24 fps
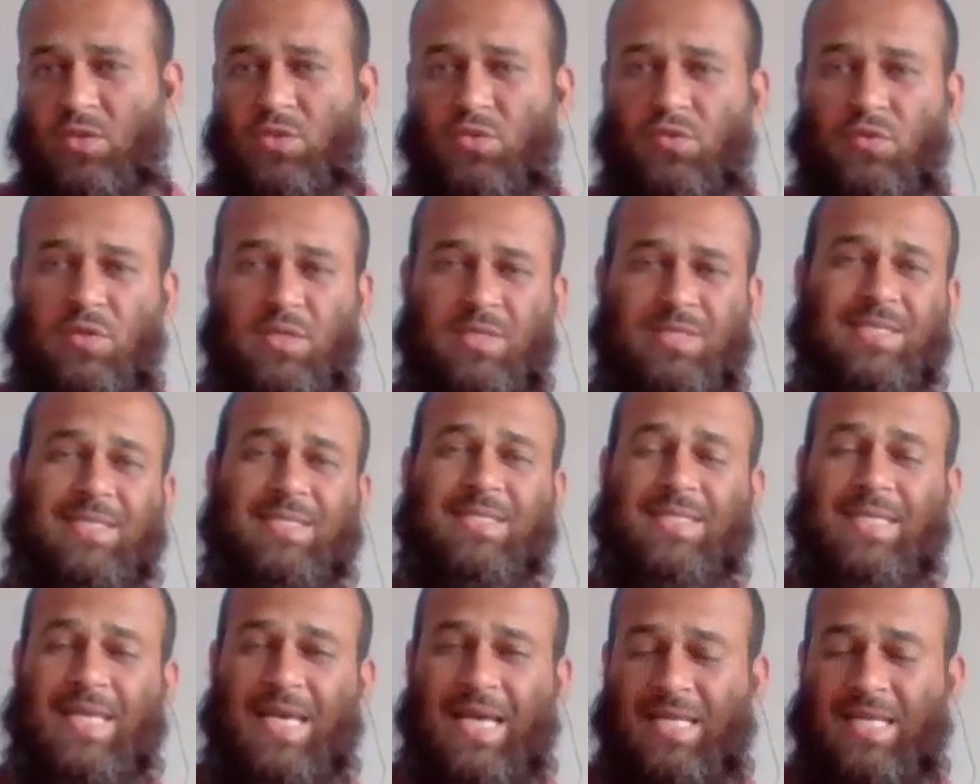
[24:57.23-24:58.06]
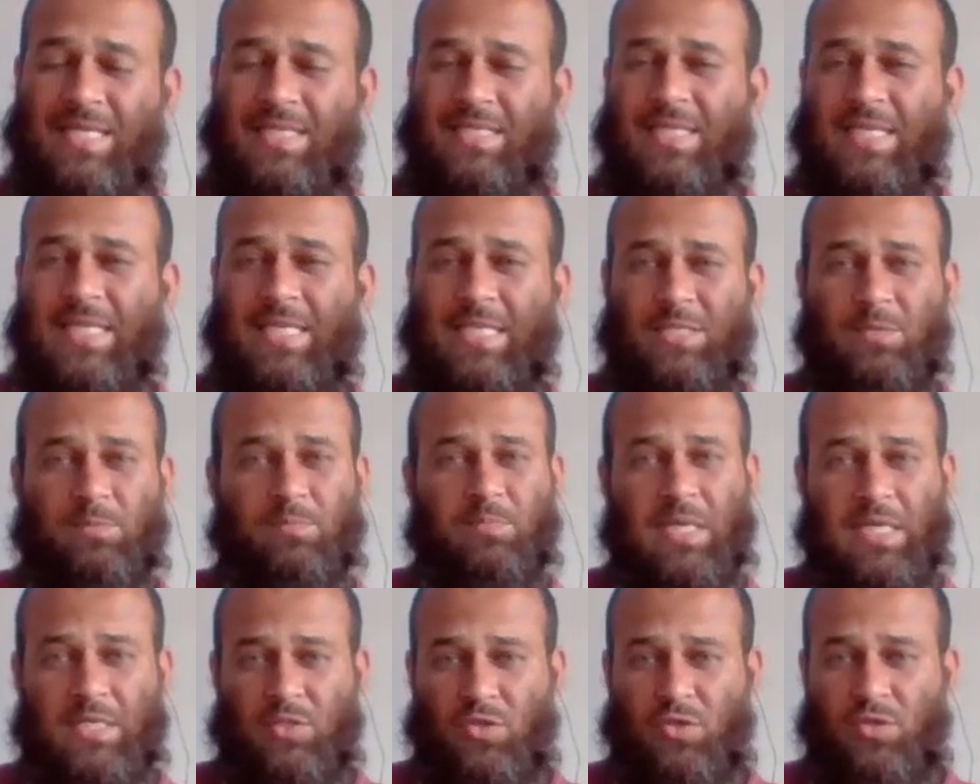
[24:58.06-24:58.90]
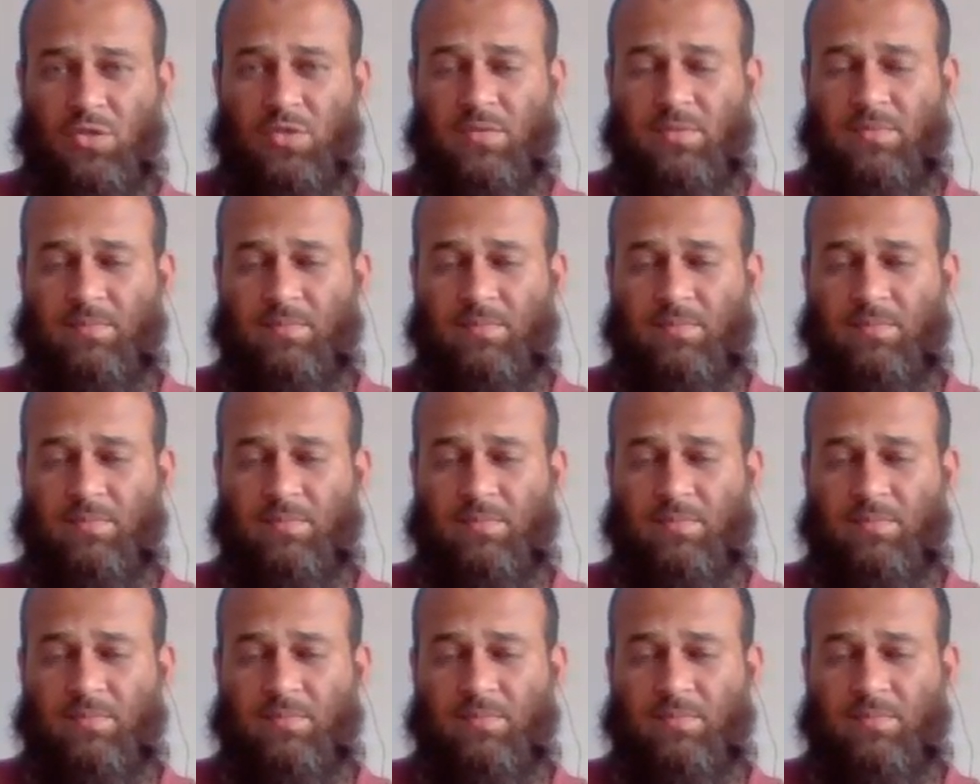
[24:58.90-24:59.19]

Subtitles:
to understand it better.